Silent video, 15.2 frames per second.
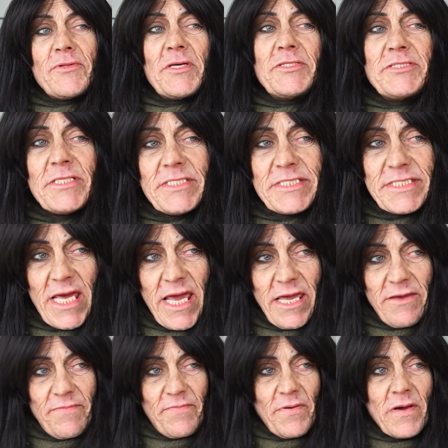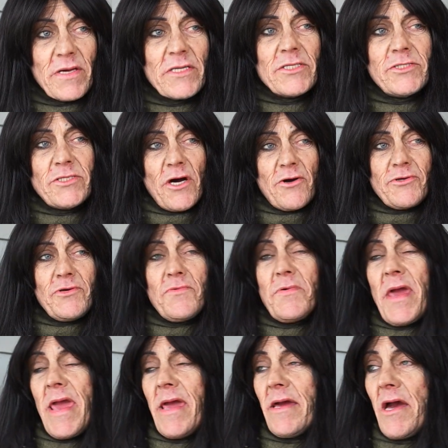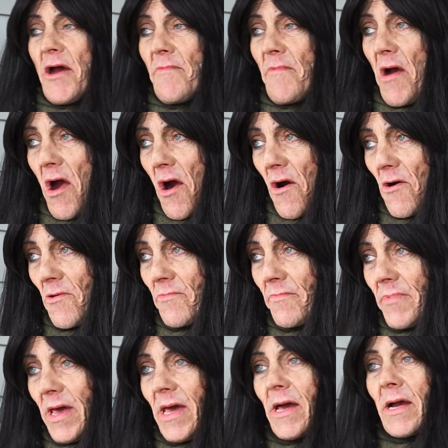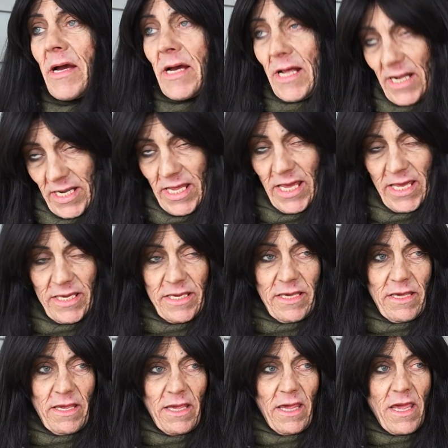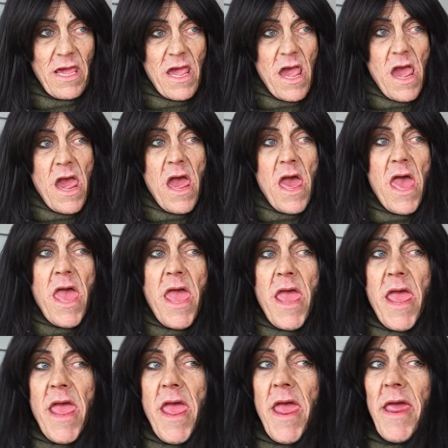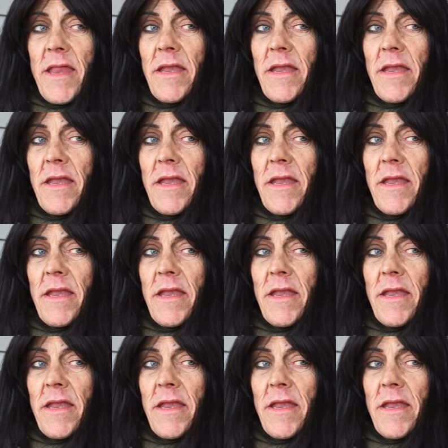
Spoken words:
that you're safe. No, you can't come home. Click. And